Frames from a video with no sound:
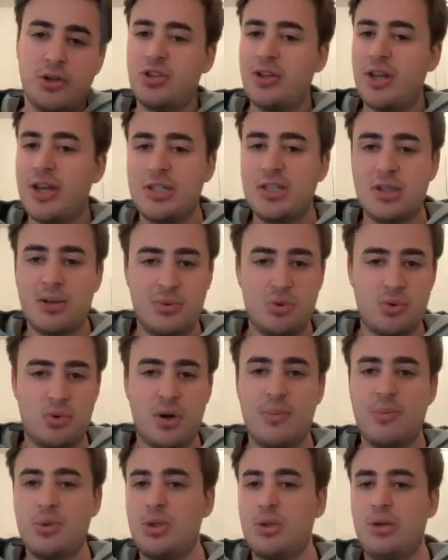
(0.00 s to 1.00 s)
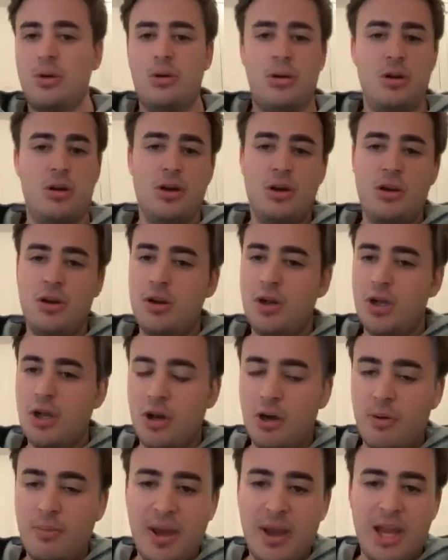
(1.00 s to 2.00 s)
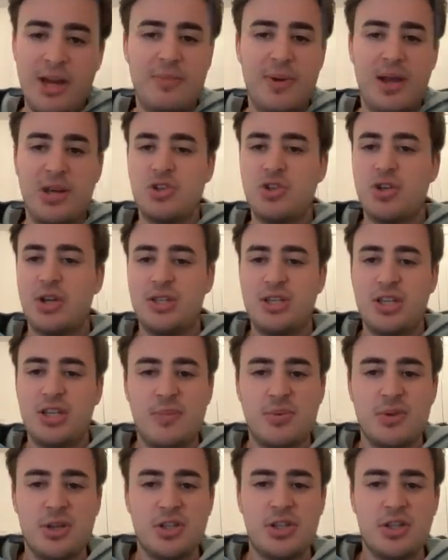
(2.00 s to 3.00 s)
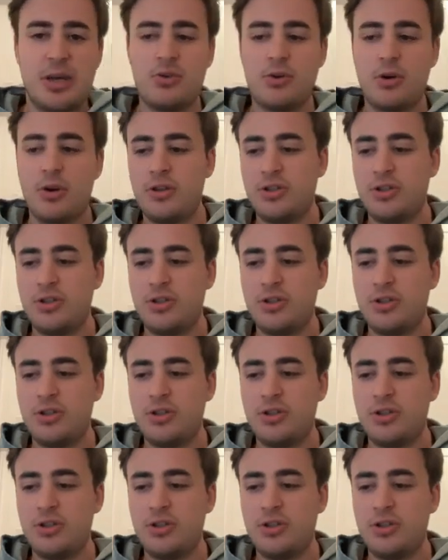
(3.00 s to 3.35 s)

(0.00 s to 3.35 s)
So that's subscription, paid messaging, tips, etc.